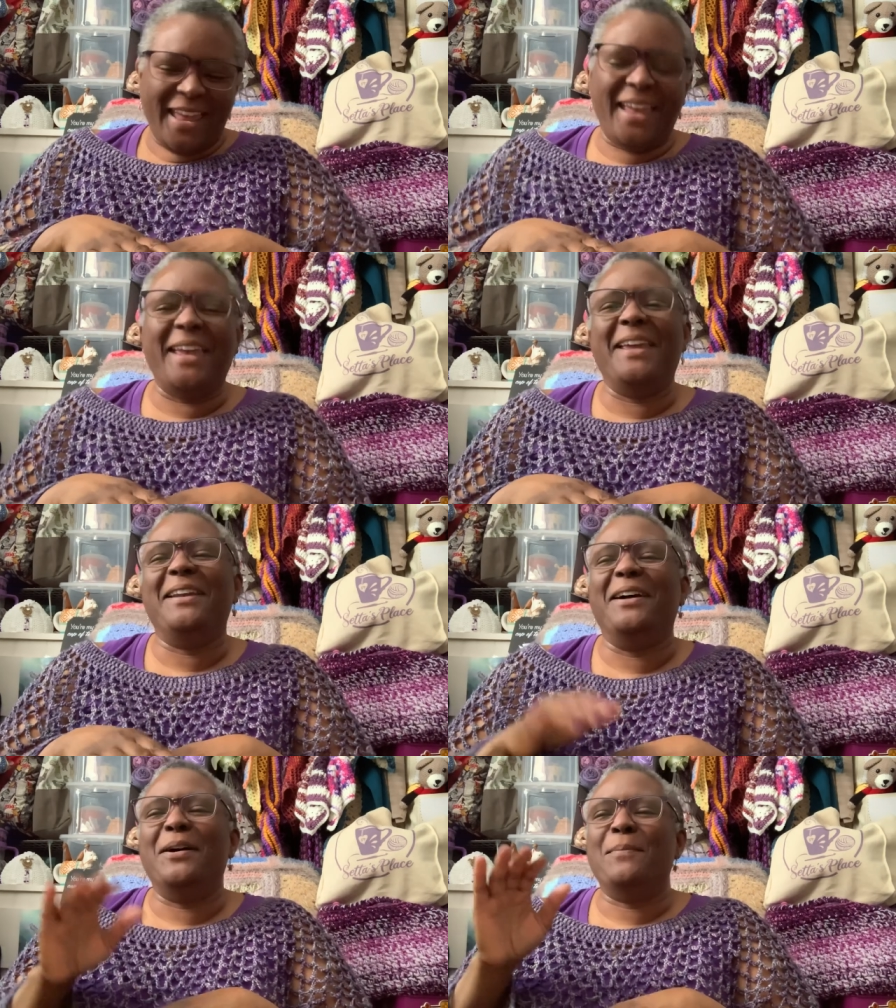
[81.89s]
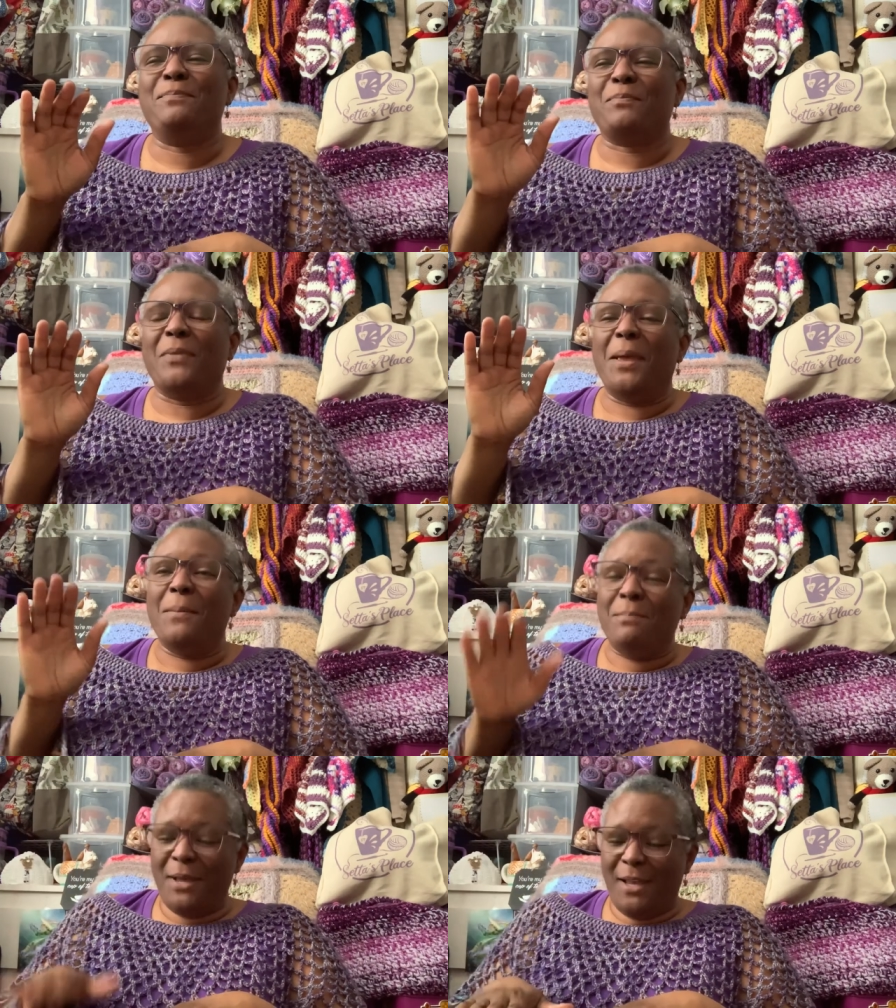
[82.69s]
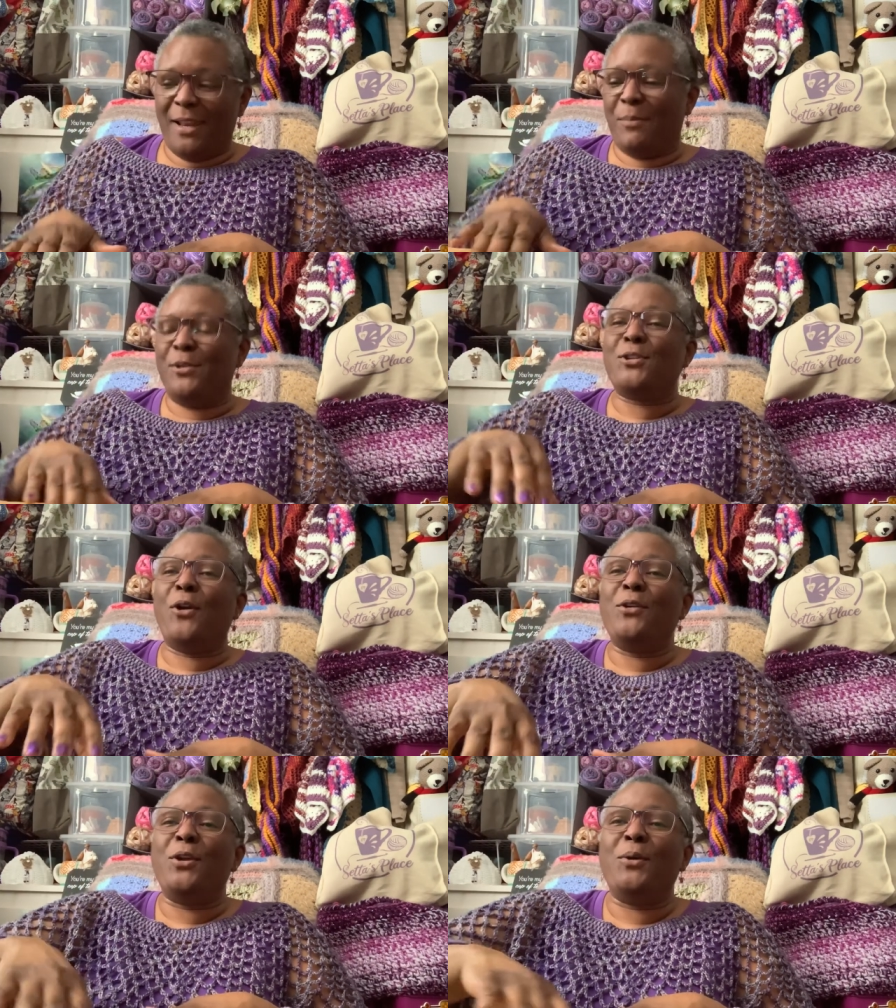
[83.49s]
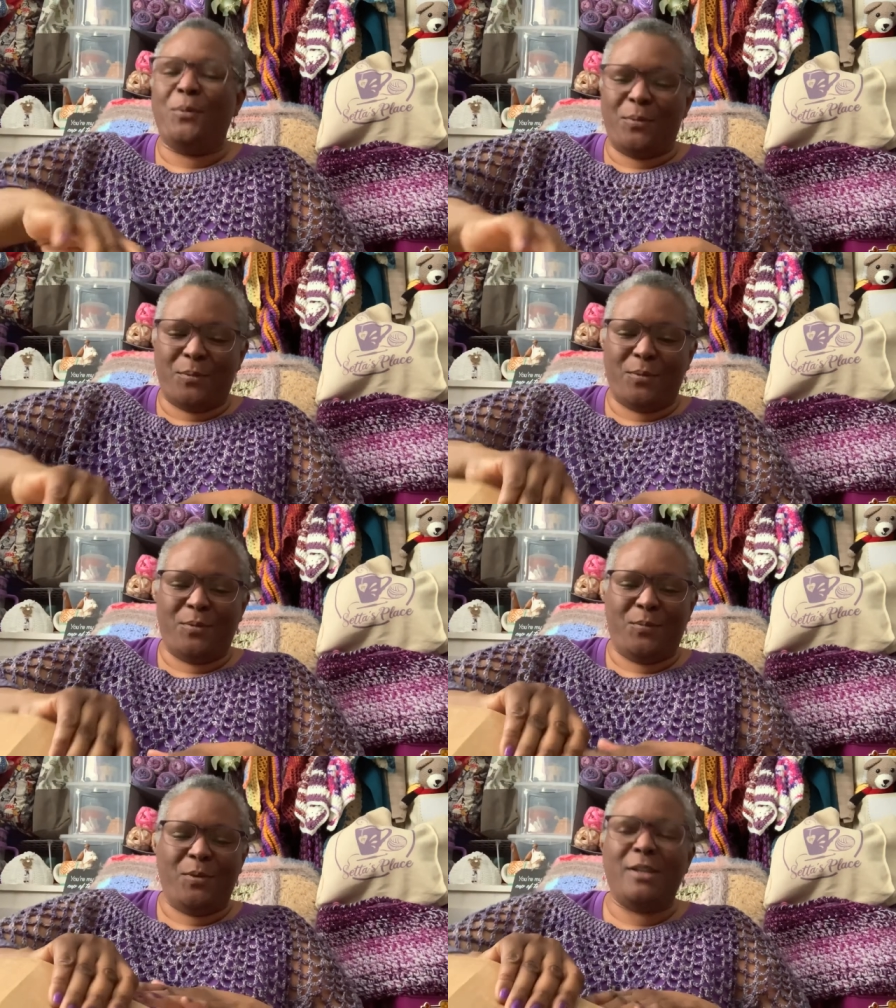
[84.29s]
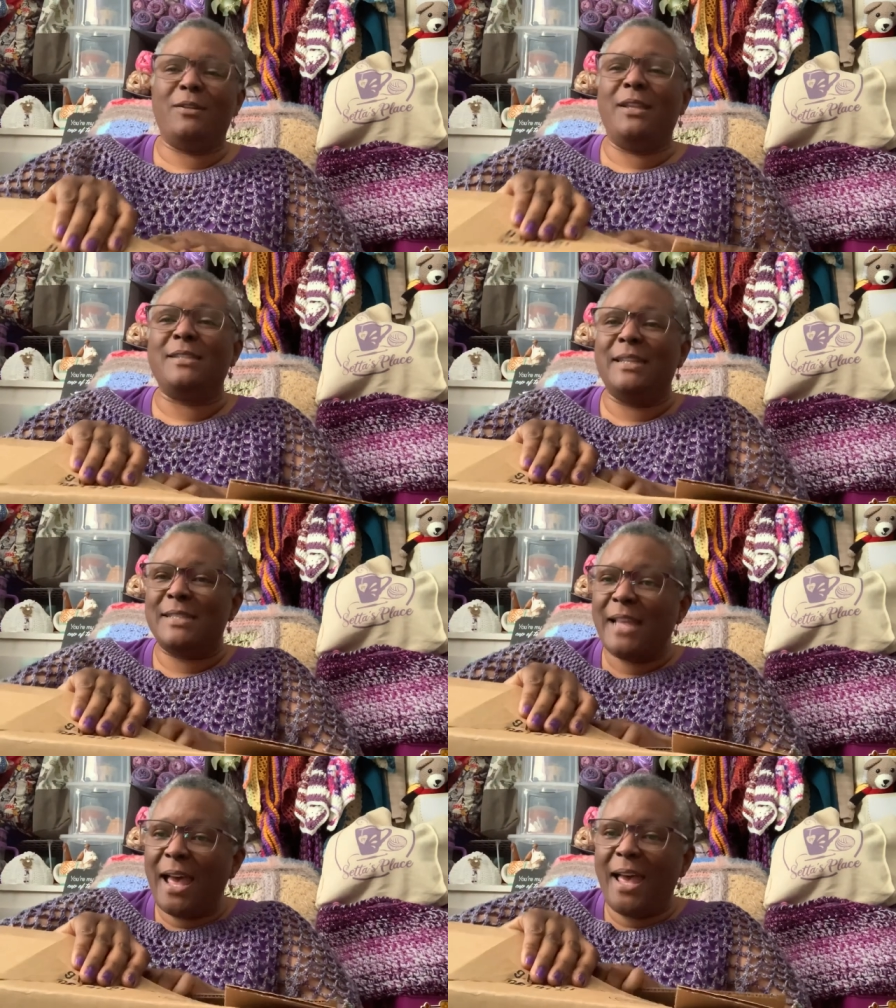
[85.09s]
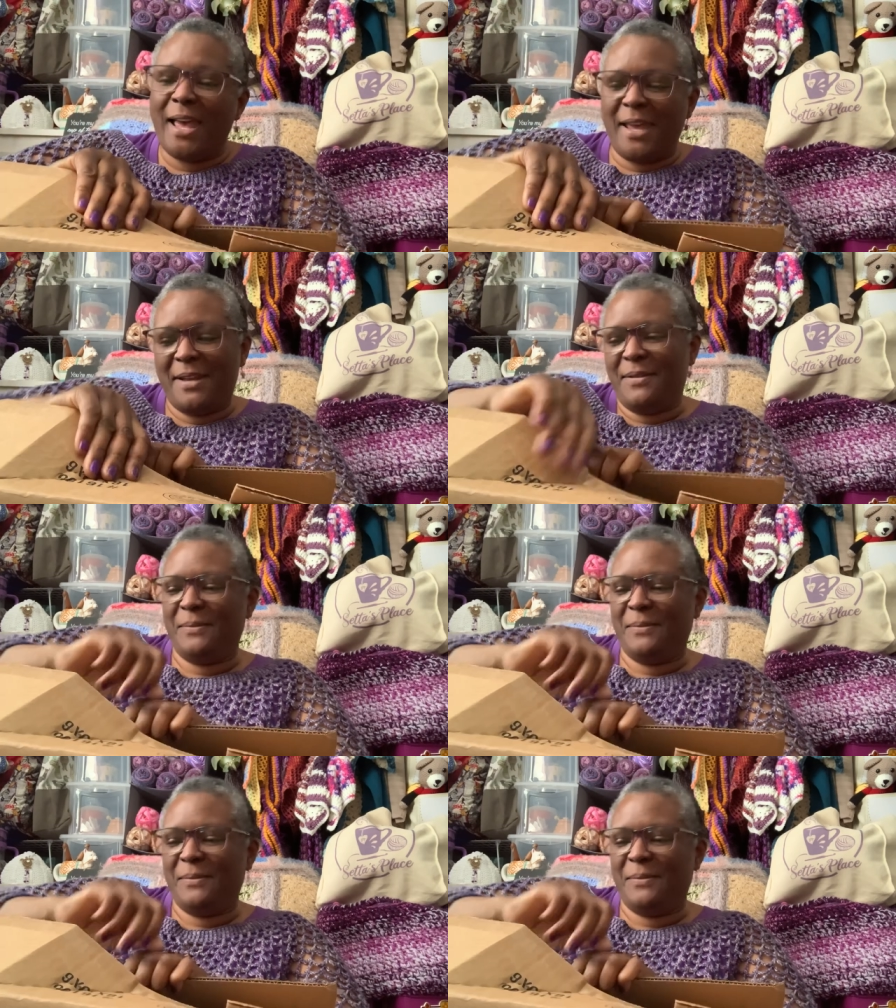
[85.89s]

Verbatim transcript: And but I'm gonna show you what is inside.